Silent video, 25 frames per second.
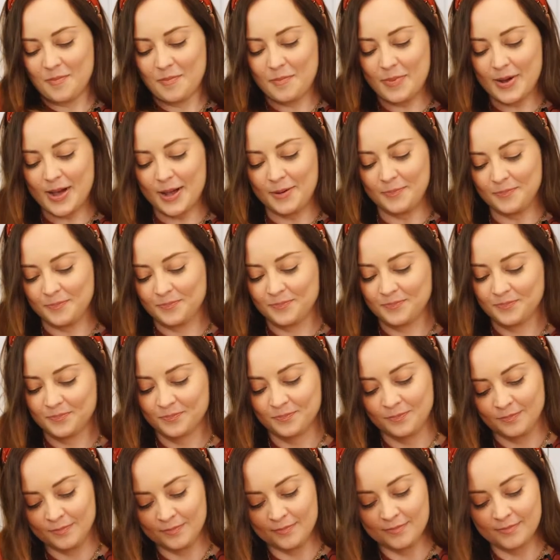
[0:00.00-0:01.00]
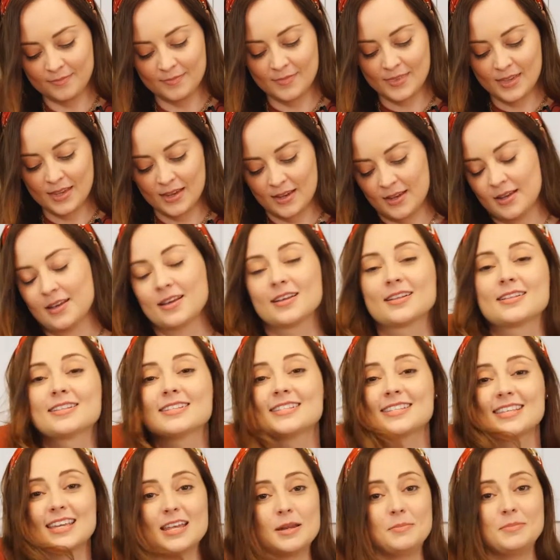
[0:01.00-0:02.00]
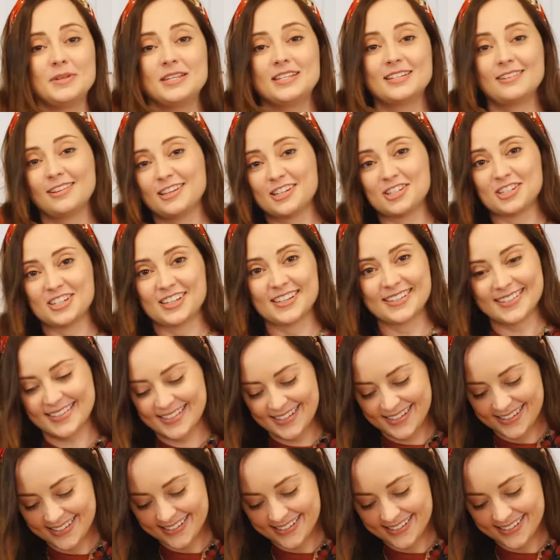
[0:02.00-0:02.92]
but it's going to be delicious.